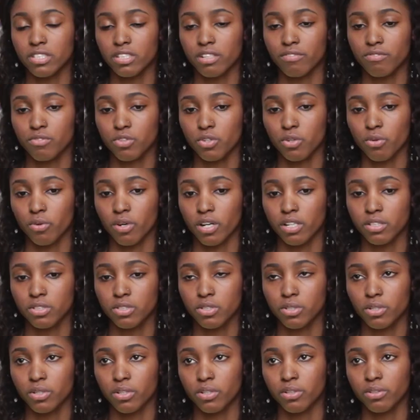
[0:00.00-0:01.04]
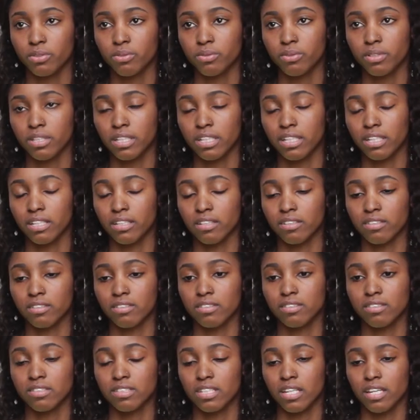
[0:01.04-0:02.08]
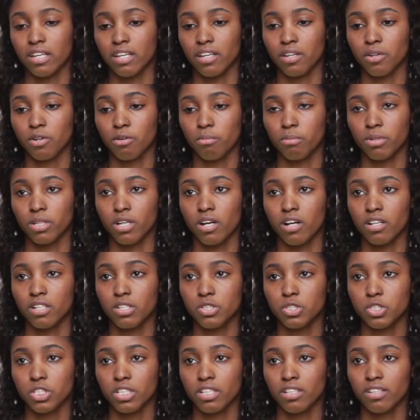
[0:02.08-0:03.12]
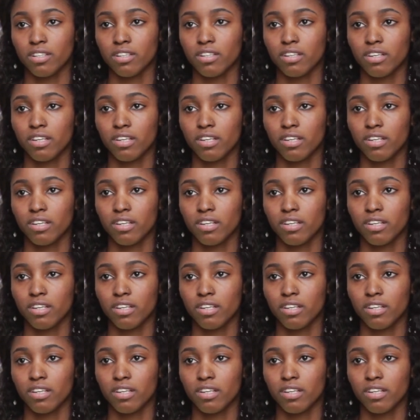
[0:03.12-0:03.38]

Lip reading: of Toronto and take criminology,